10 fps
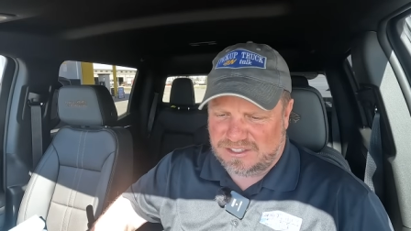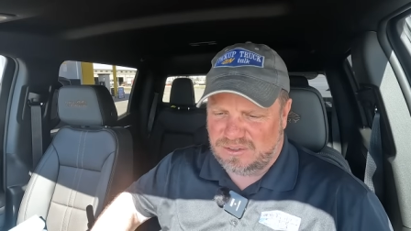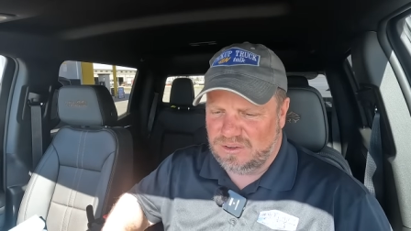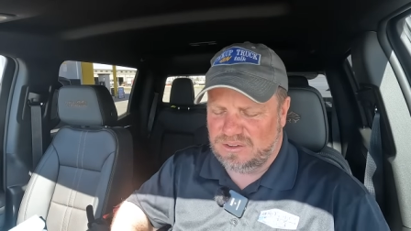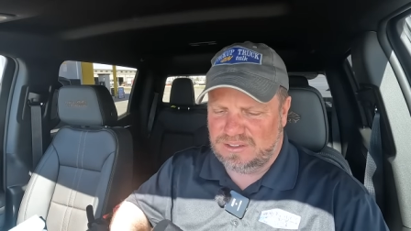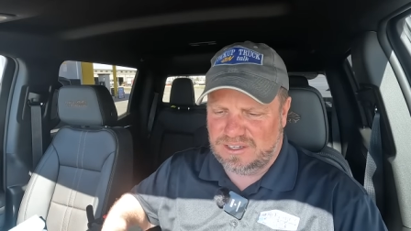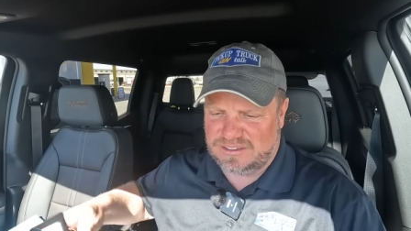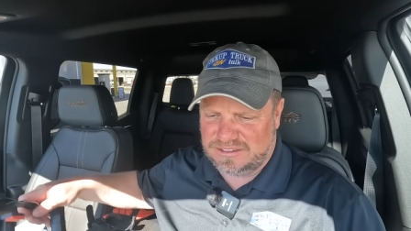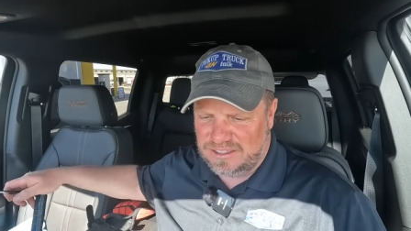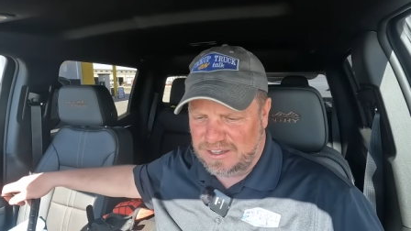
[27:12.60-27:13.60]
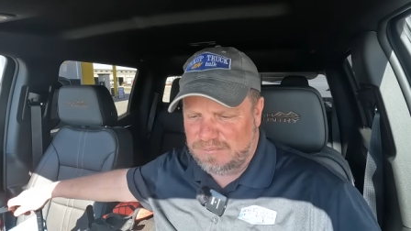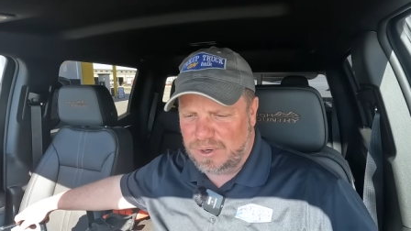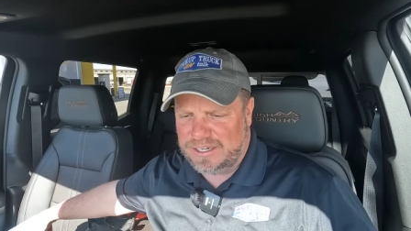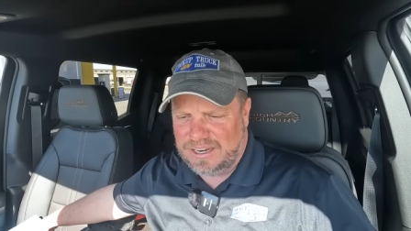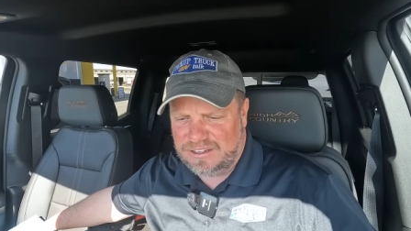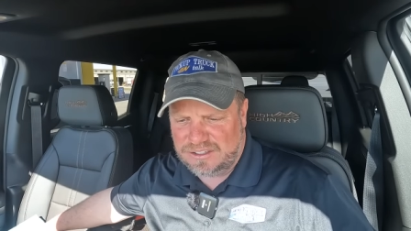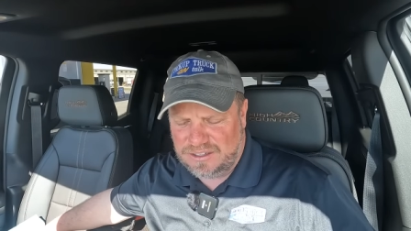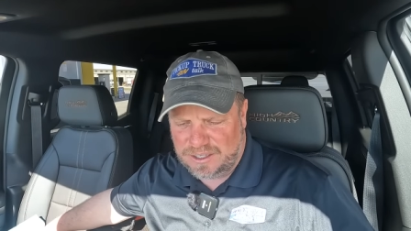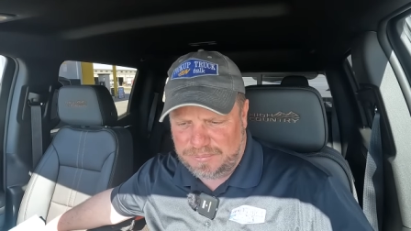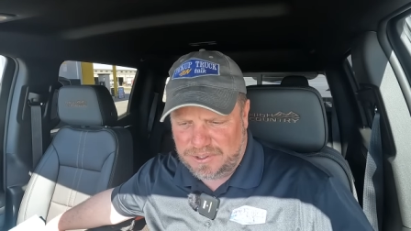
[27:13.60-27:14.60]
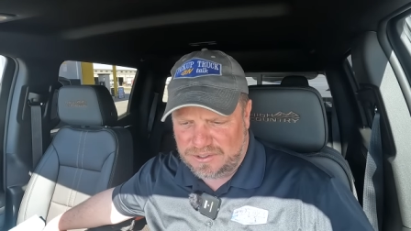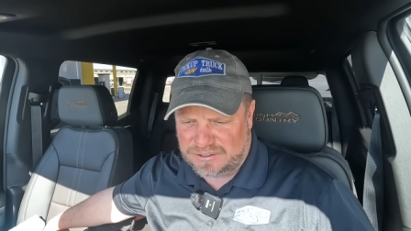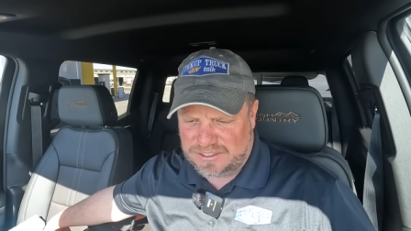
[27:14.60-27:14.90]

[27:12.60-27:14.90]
so 11.9 on the computer,